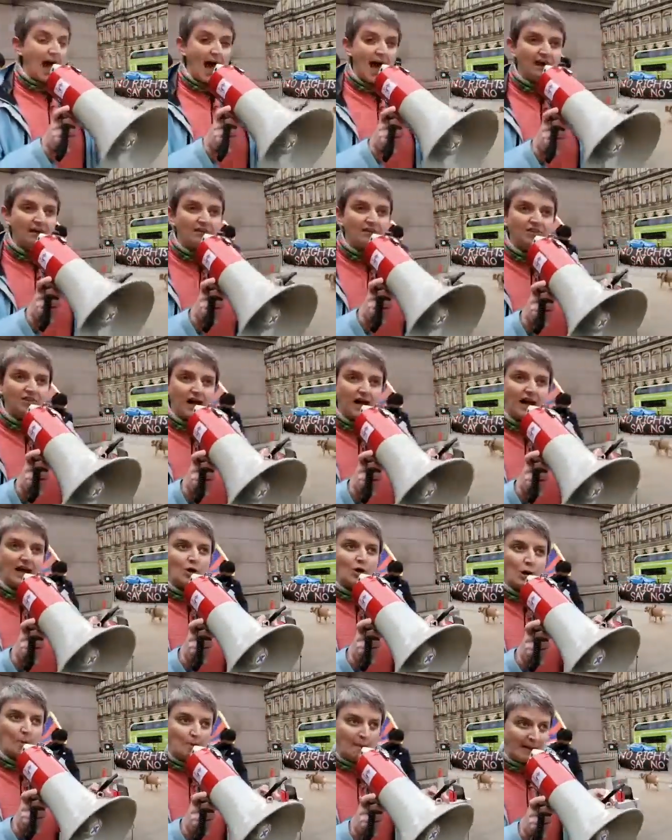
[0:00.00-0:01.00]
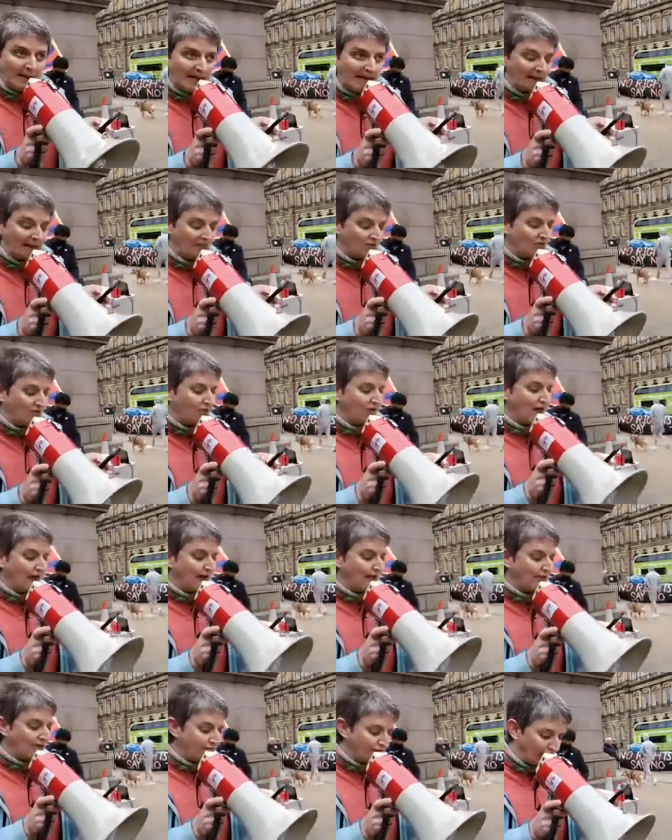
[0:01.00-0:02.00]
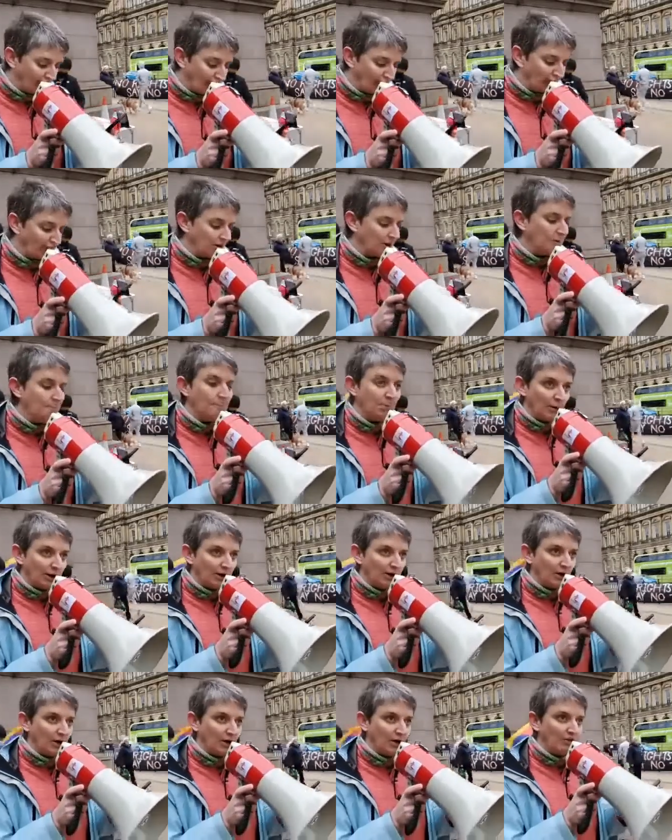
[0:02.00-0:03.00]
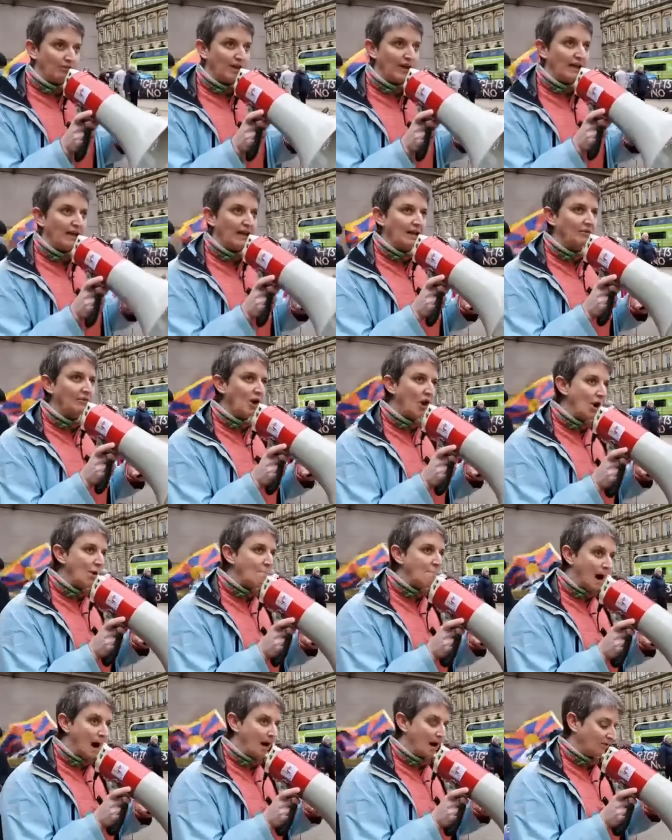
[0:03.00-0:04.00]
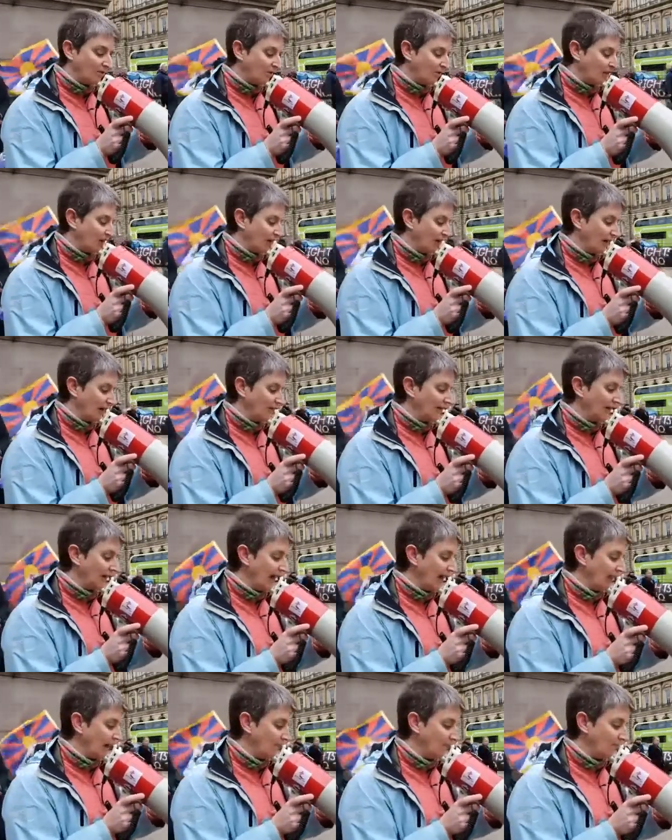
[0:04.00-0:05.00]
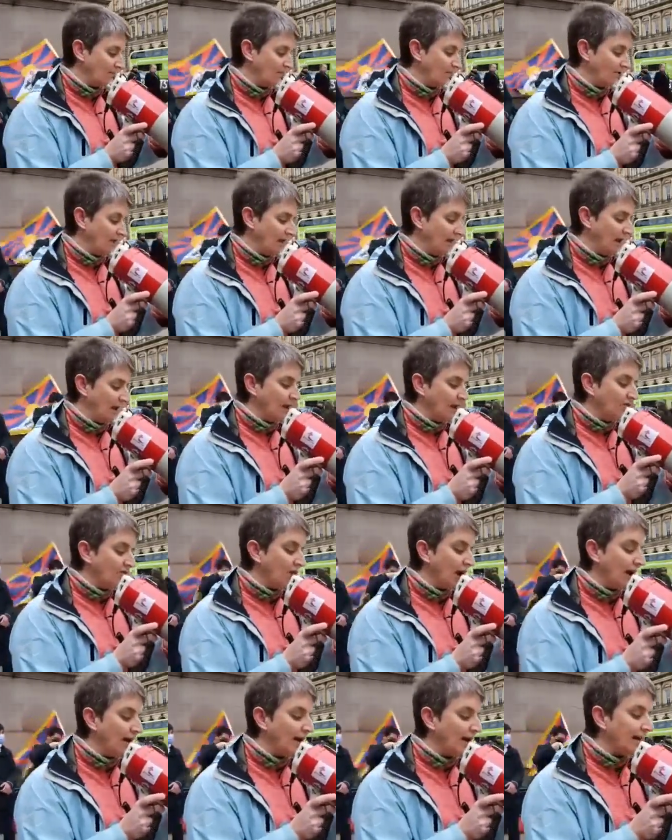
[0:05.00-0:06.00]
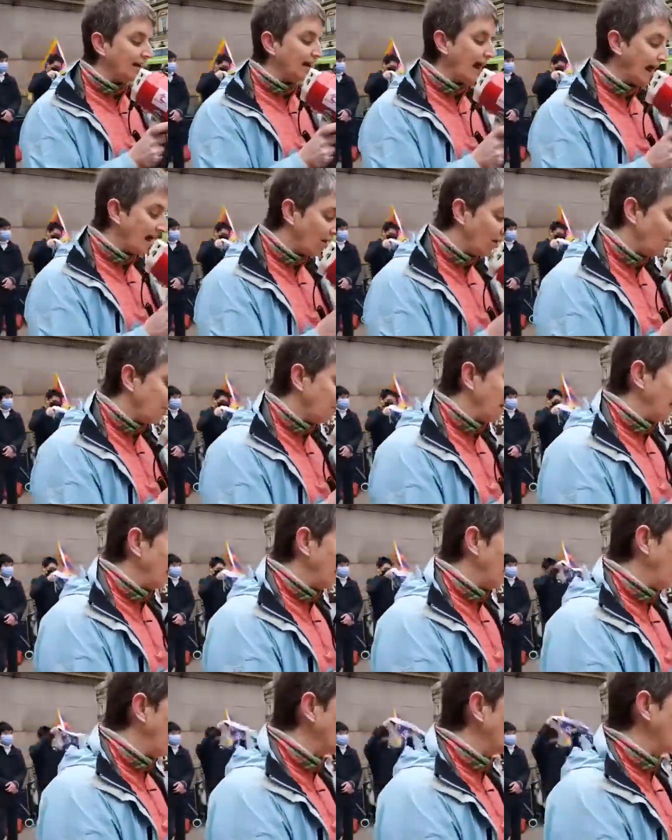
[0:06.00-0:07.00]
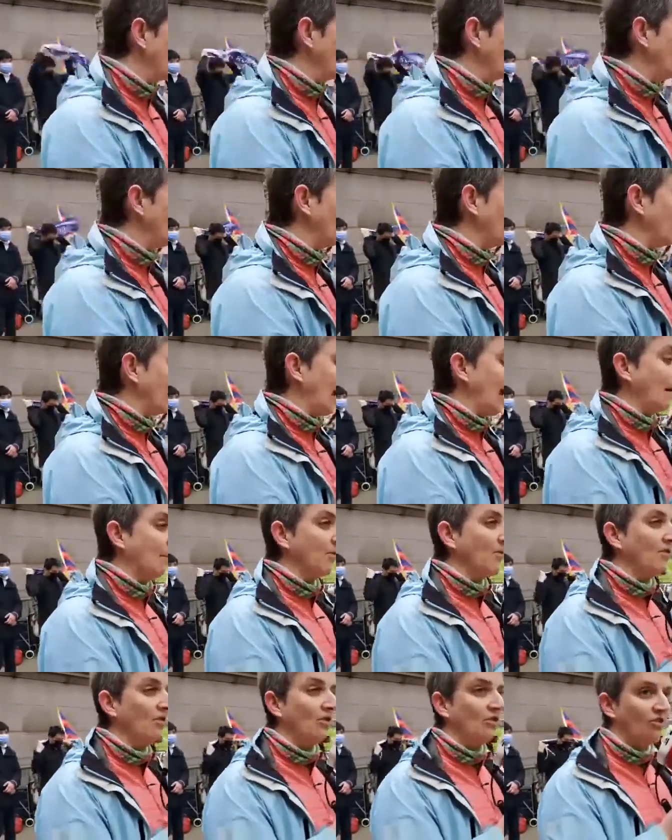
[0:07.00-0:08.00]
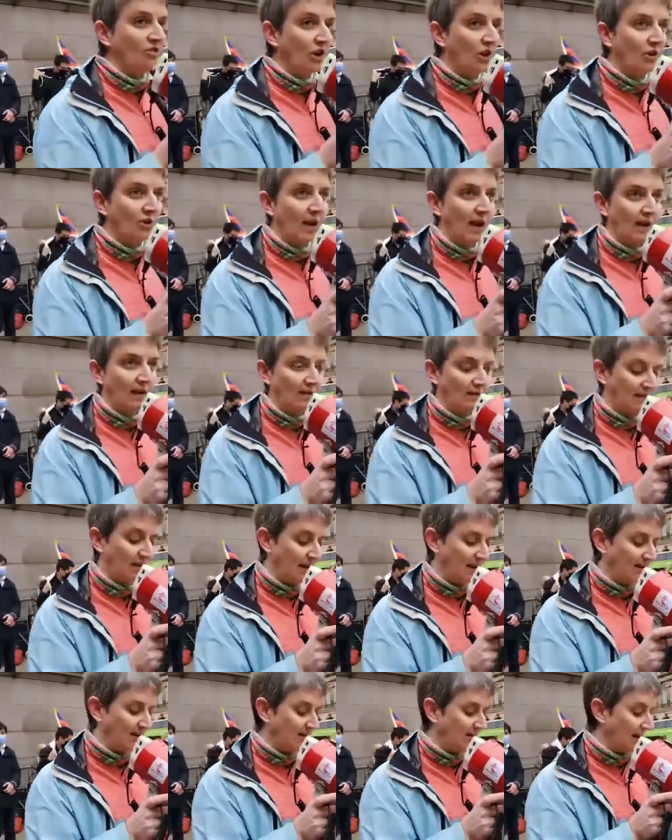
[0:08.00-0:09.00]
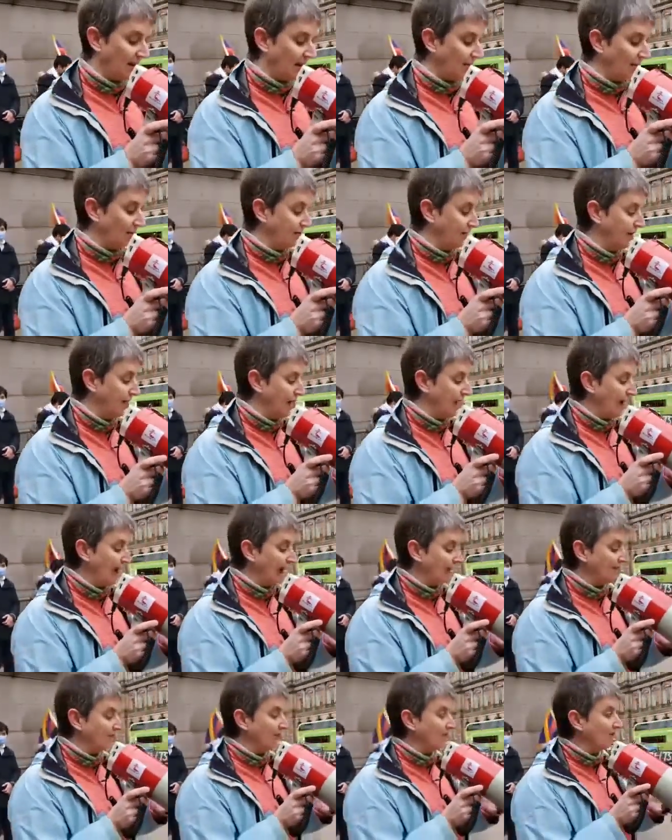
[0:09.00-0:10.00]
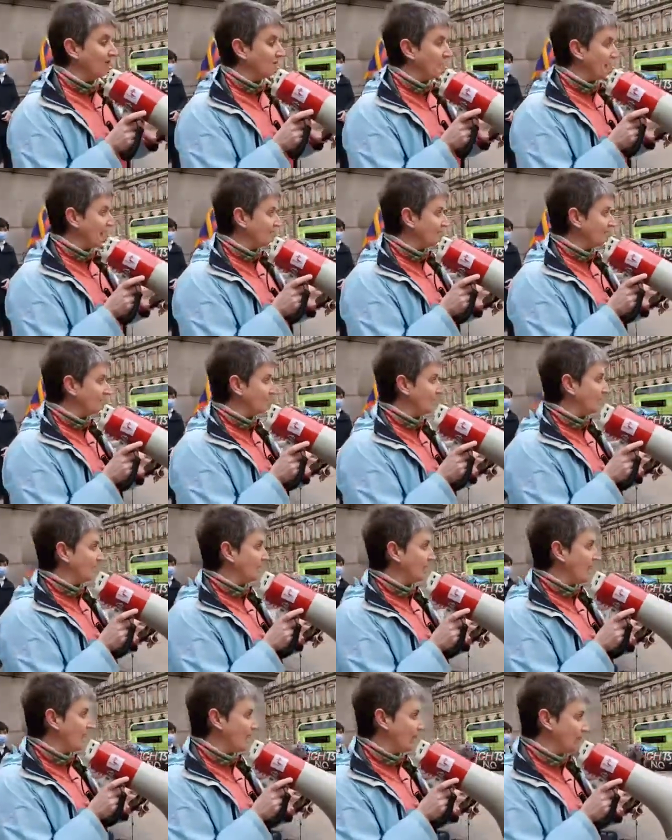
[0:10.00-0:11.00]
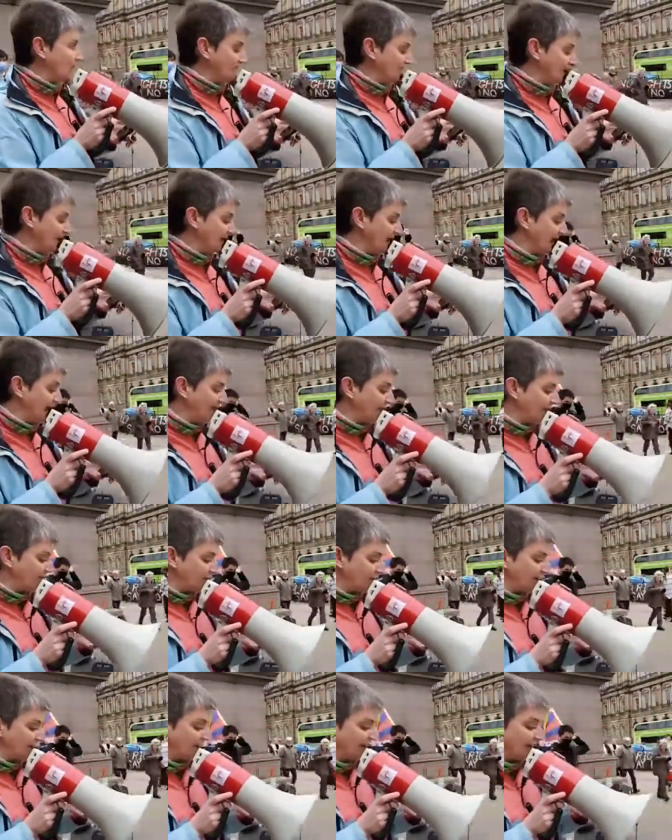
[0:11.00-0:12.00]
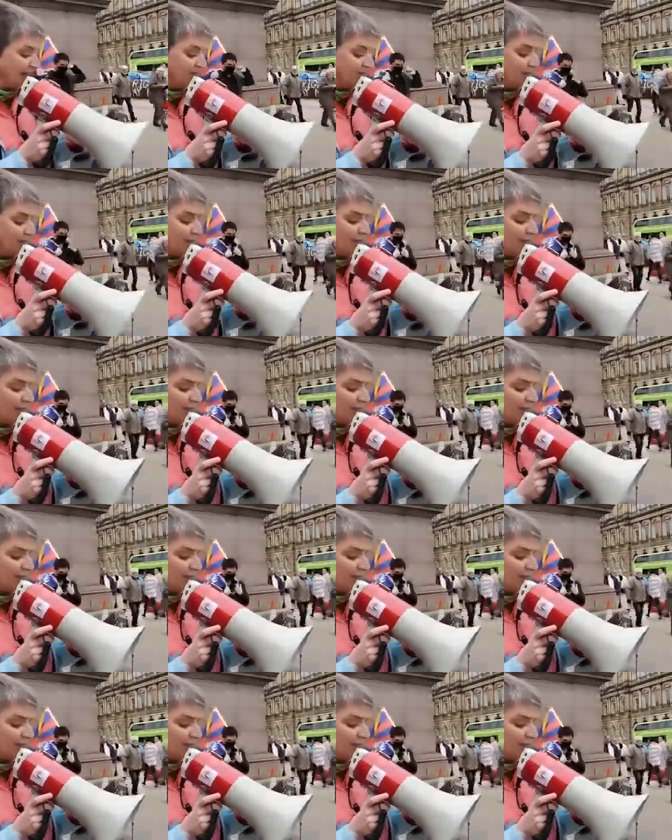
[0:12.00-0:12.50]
and a complete and full boycott, taking no part in the Games. China cannot be allowed to use the Games to showcase itself as a respectable, open and free country,